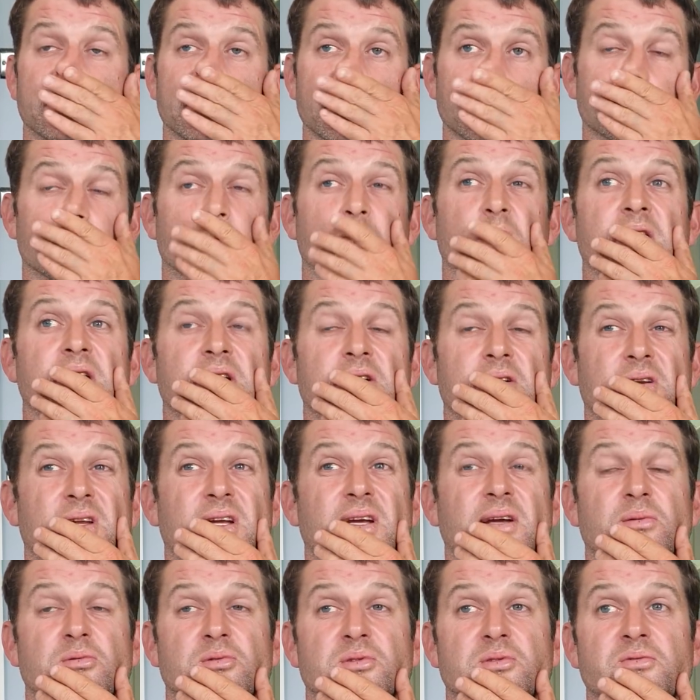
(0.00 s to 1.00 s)
good wind on
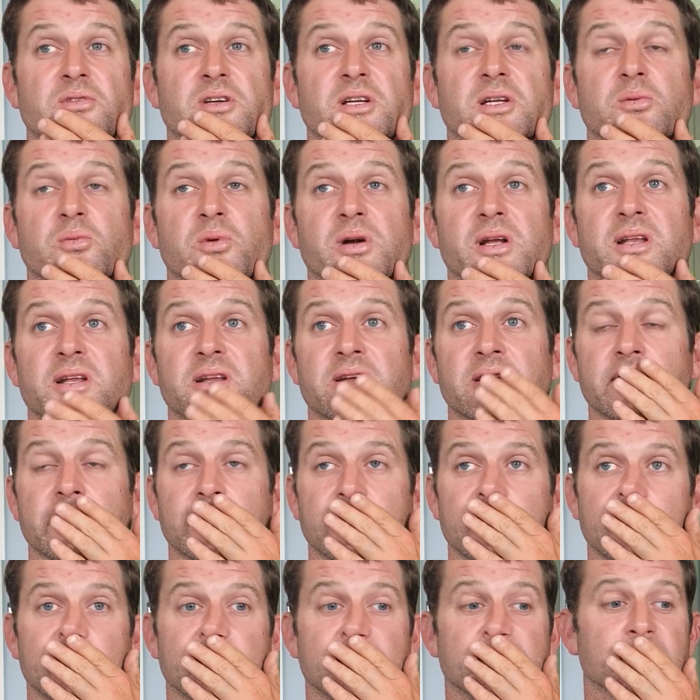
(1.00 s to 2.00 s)
it. It was really windy in
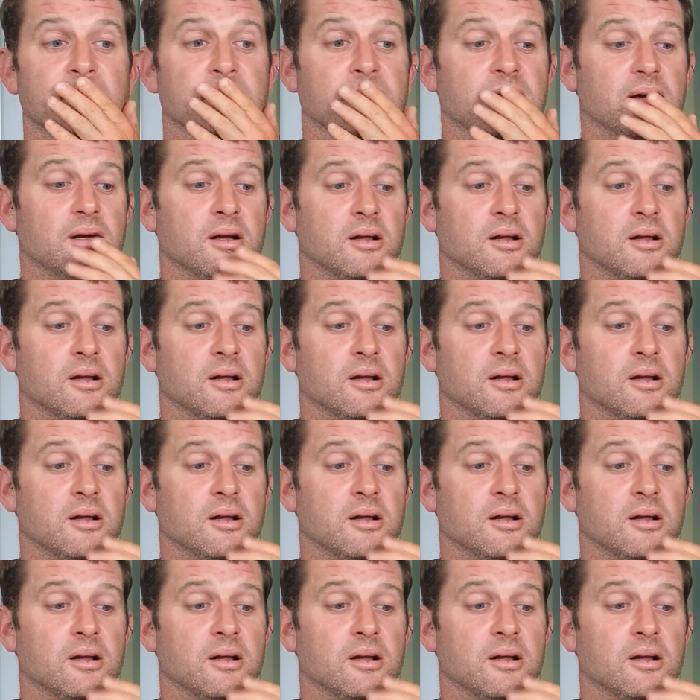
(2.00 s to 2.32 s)
the end.